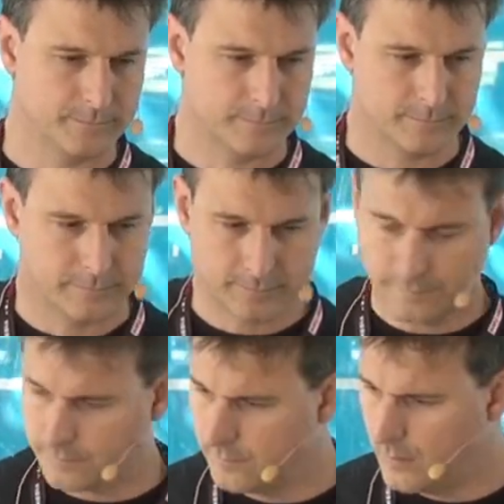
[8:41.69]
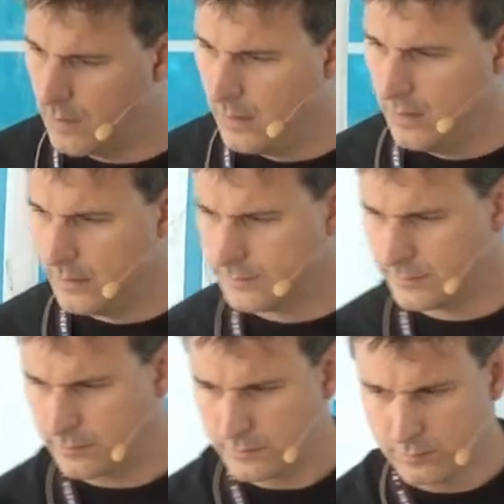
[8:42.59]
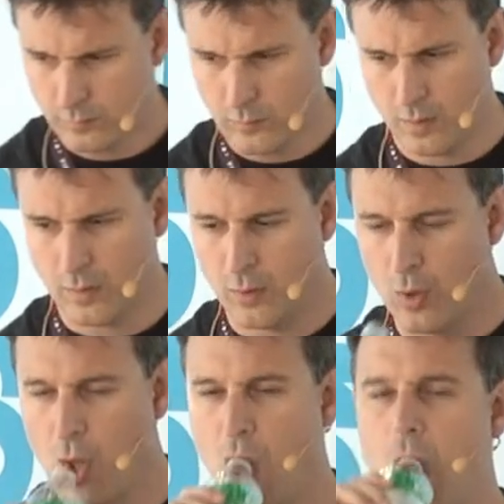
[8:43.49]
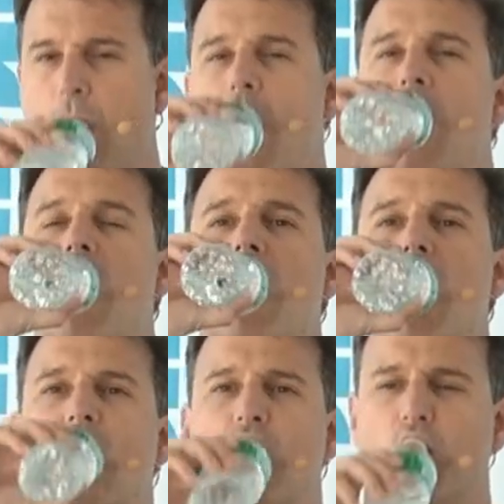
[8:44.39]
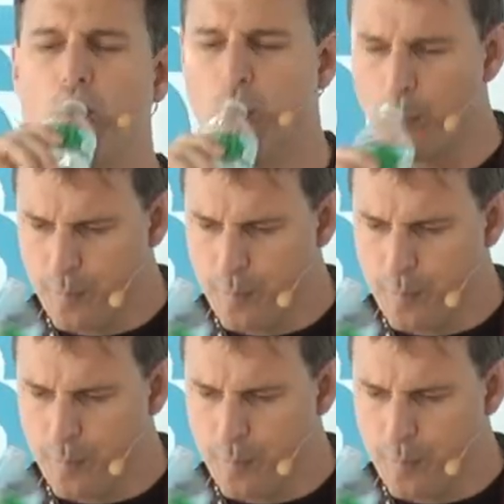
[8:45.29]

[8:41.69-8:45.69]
Nobody speaks.